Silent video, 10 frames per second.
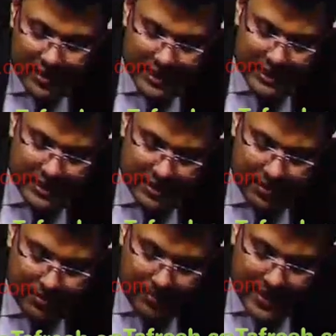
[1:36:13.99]
It's
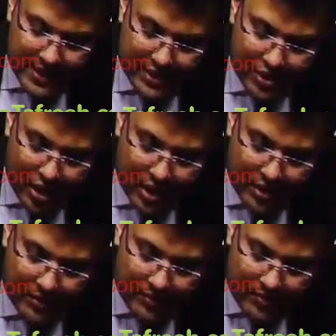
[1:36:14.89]
based on